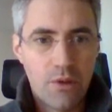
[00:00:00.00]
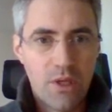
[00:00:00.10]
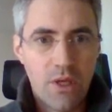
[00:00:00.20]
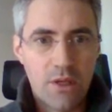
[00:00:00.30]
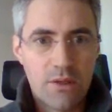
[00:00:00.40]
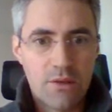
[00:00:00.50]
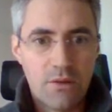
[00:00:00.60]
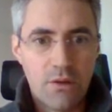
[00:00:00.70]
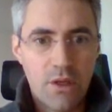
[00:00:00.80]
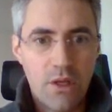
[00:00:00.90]
Okay,
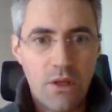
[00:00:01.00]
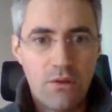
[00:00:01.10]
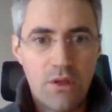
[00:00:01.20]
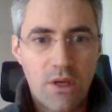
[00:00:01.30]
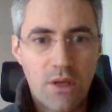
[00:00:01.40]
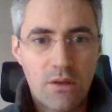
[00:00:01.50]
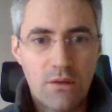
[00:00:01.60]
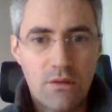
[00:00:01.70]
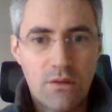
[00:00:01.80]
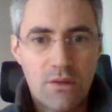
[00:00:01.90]
so here you
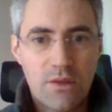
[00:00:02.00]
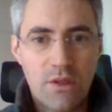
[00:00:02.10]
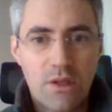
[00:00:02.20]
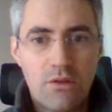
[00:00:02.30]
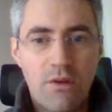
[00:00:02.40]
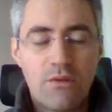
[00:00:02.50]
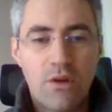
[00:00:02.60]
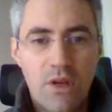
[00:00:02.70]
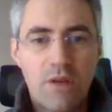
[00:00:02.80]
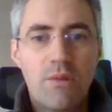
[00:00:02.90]
can see that you have
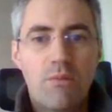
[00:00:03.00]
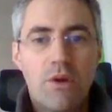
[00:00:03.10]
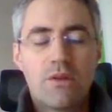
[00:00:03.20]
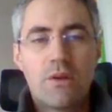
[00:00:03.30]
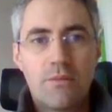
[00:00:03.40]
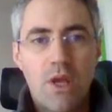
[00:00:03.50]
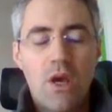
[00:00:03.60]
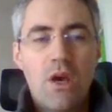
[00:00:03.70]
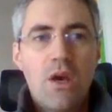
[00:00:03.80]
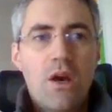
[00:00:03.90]
the click me button.
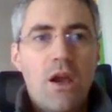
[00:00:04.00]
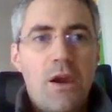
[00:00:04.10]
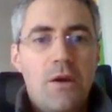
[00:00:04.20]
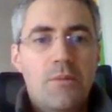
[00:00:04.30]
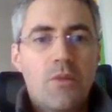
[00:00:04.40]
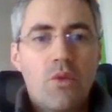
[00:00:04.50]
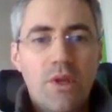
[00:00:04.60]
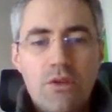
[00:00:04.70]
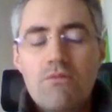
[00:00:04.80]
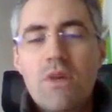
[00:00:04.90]

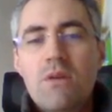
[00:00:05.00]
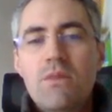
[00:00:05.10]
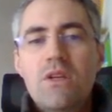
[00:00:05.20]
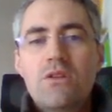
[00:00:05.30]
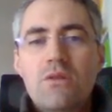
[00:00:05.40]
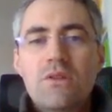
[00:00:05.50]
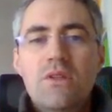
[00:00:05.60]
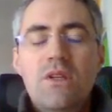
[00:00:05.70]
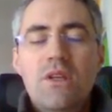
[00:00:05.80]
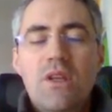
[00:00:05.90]
What you may be
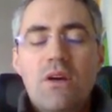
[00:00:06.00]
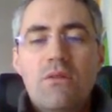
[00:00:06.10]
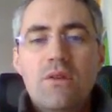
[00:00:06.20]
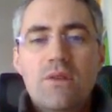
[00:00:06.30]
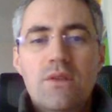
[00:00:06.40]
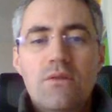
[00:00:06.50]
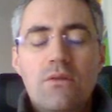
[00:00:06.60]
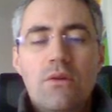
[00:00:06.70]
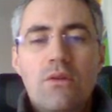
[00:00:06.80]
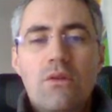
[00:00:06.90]
interested in now is to
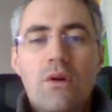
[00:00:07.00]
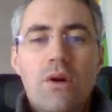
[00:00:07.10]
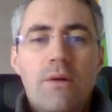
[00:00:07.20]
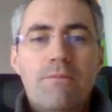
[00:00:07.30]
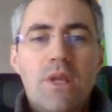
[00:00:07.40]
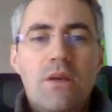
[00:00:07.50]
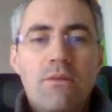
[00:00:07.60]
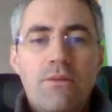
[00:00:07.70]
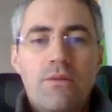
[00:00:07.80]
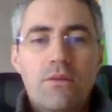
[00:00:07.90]
know
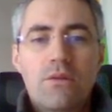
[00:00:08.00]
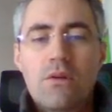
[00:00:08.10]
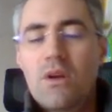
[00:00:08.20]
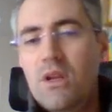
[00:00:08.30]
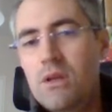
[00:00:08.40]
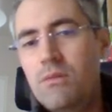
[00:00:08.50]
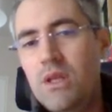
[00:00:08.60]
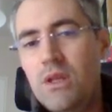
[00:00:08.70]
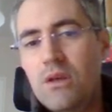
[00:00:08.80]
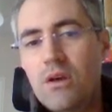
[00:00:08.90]
if the click
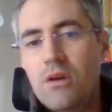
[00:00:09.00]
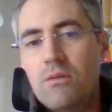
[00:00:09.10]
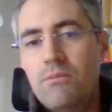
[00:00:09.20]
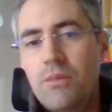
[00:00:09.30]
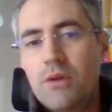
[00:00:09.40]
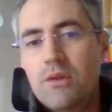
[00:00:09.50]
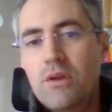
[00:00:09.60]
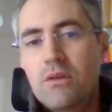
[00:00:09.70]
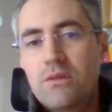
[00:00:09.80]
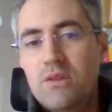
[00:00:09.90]
me
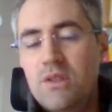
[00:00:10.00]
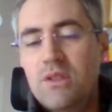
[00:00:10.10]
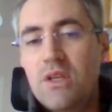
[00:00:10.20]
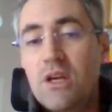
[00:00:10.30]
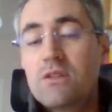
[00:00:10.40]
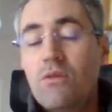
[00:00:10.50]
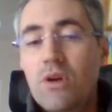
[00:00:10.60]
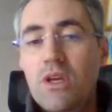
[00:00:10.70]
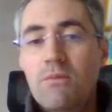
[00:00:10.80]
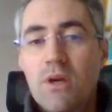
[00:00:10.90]
button CTI is
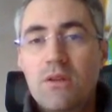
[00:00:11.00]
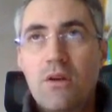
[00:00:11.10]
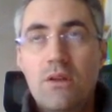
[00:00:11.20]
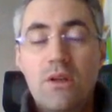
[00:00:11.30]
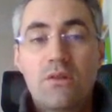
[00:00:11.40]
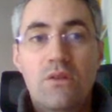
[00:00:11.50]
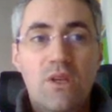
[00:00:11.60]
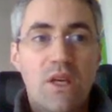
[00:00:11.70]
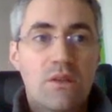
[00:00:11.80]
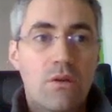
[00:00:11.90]
working better than the
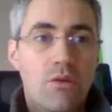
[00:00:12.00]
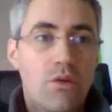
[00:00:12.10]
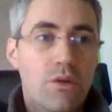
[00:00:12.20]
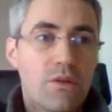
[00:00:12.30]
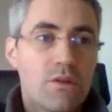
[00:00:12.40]
get a quote.